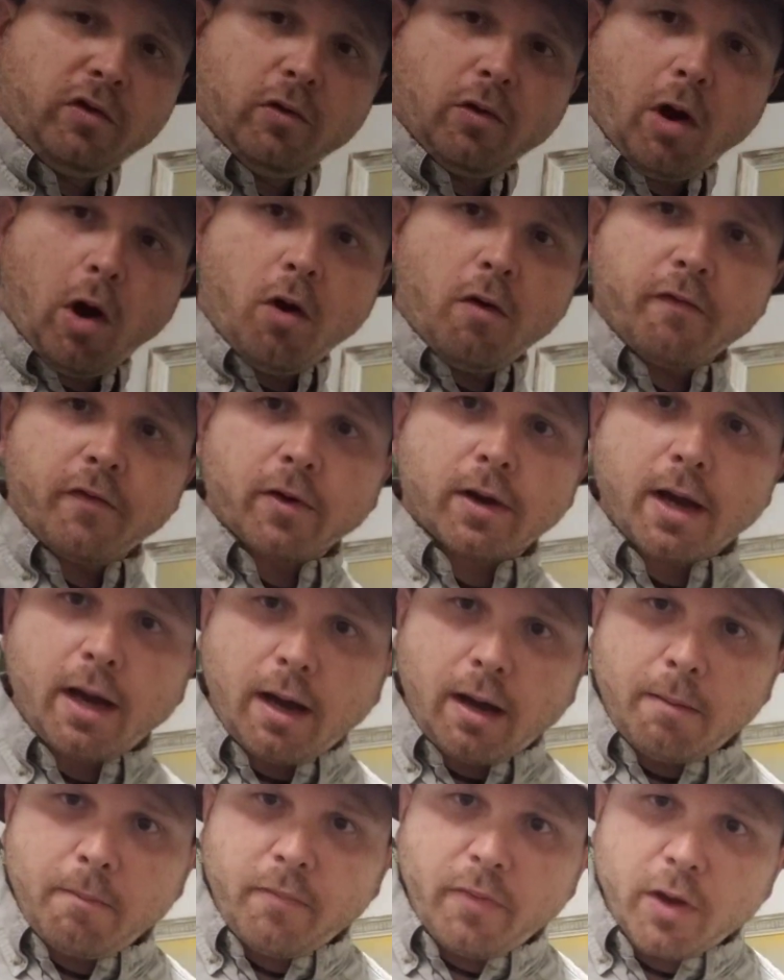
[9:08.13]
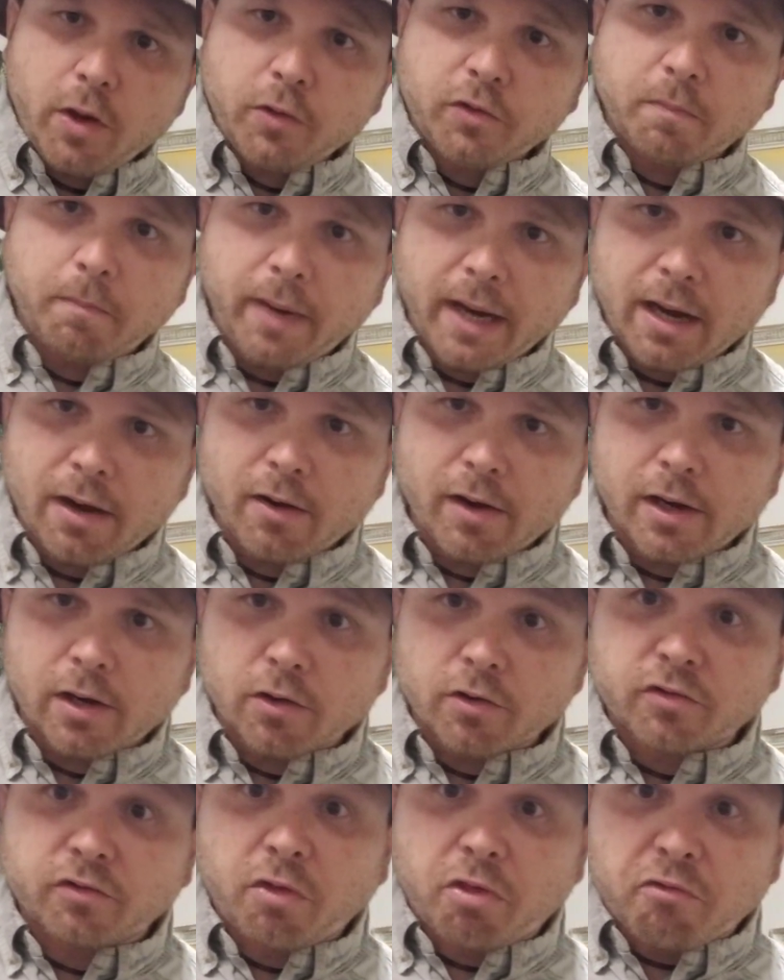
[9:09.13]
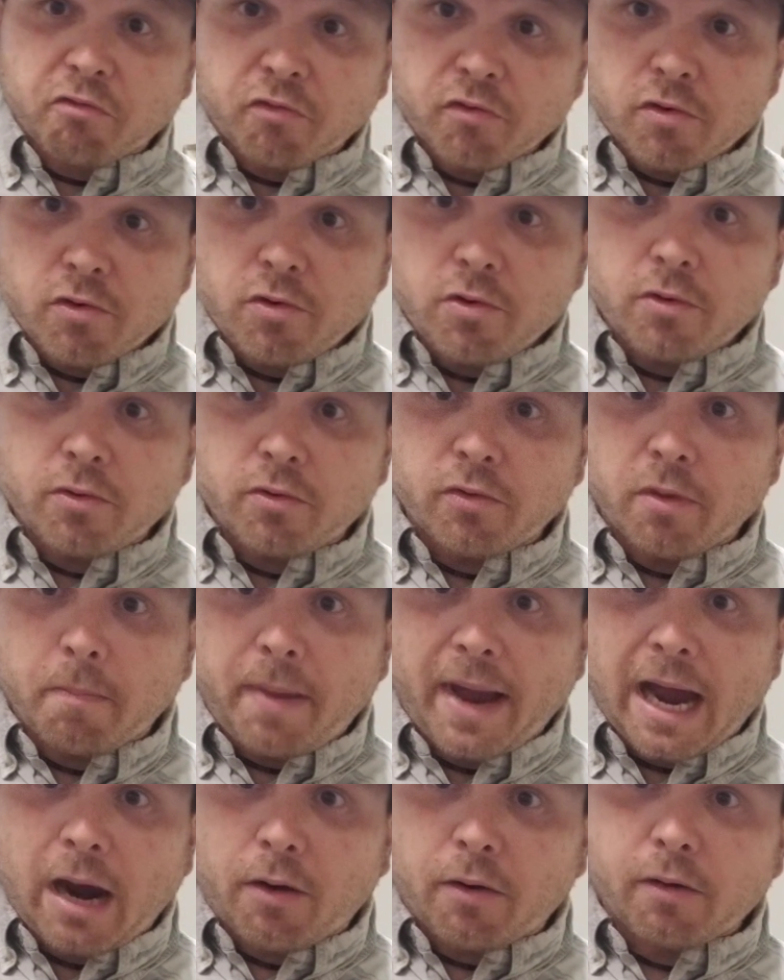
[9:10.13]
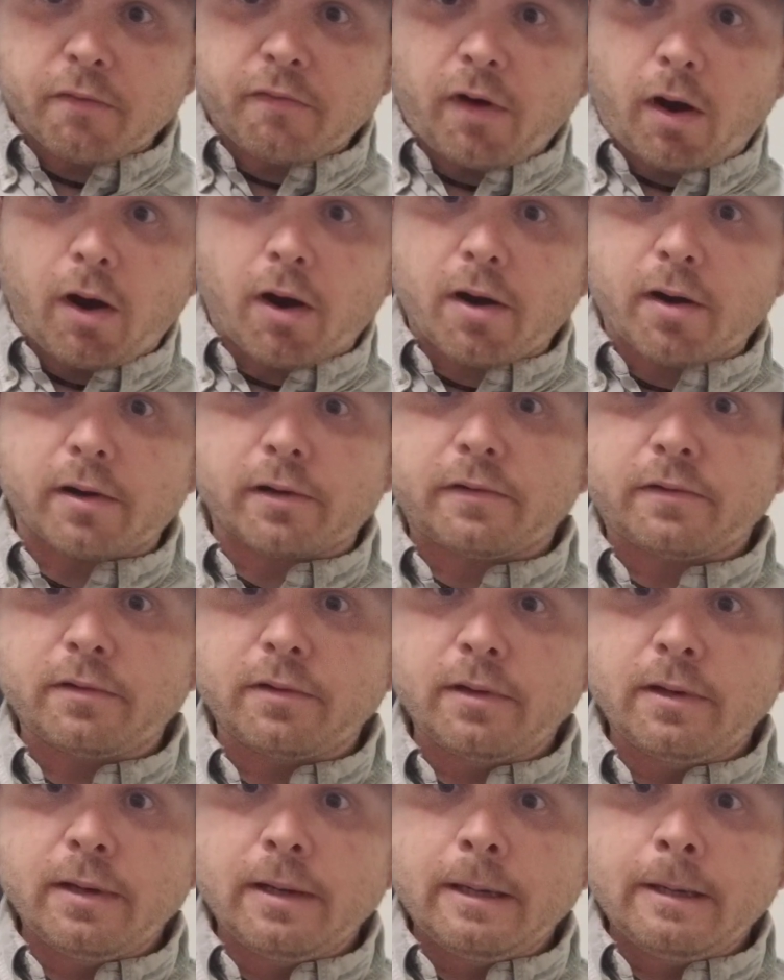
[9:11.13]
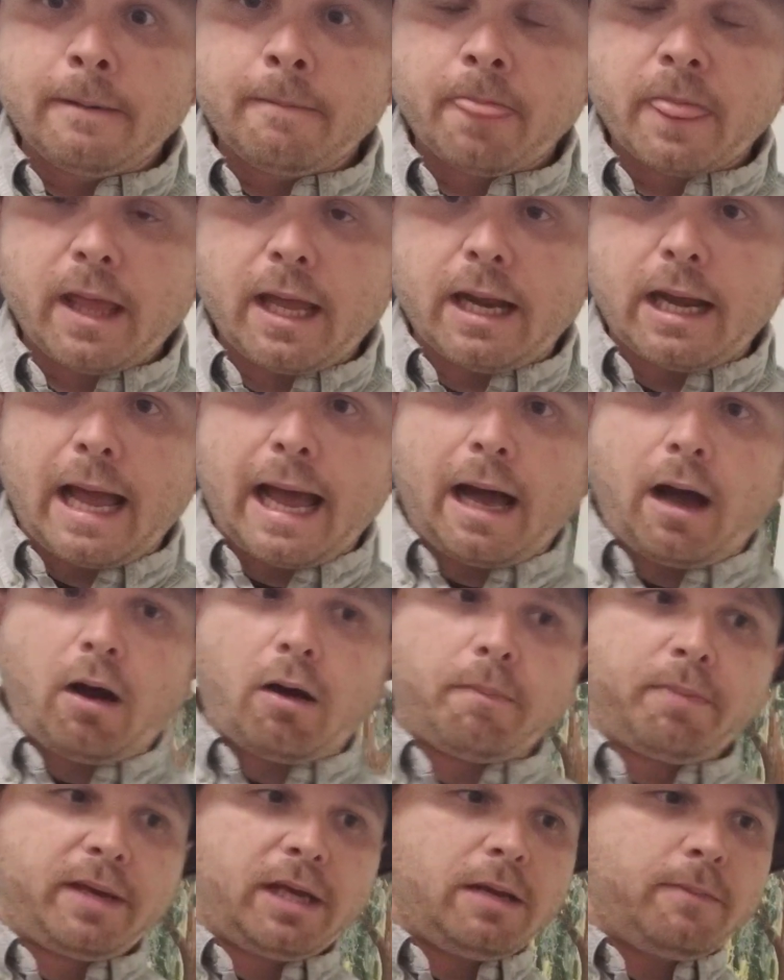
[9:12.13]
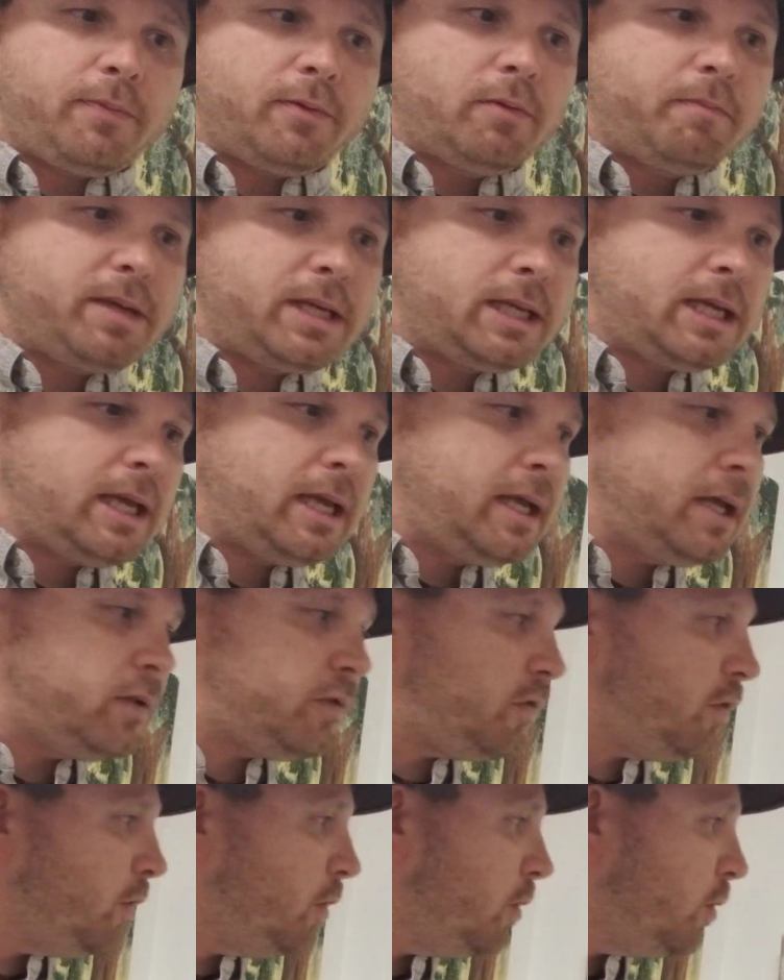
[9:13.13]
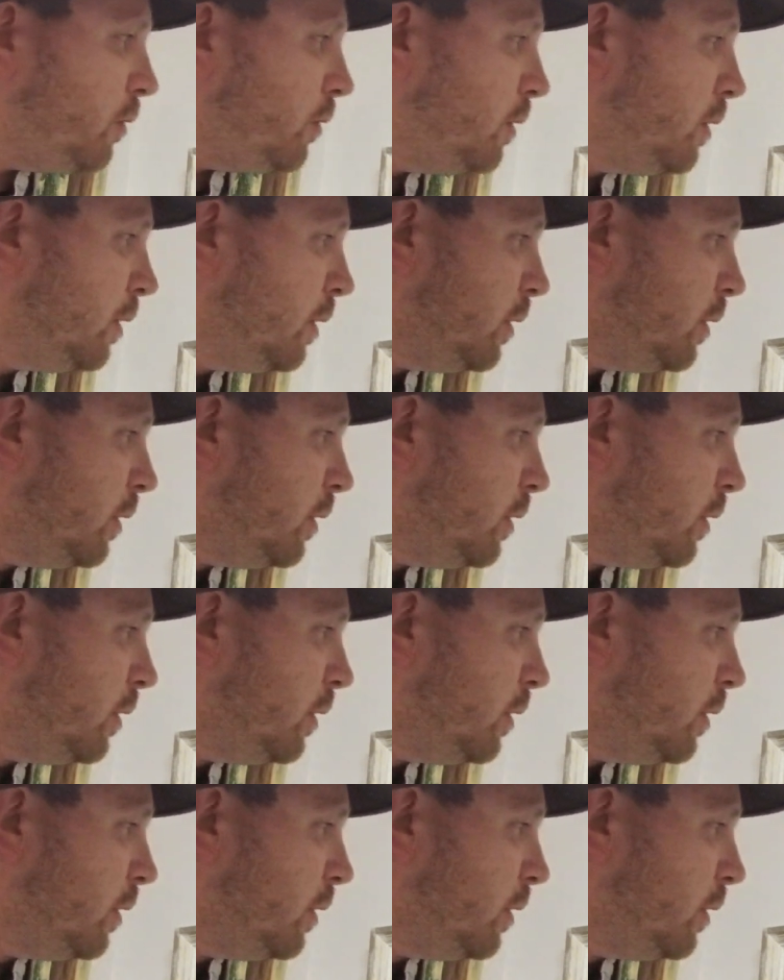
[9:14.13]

overcome those barriers through the power of art, and how people began to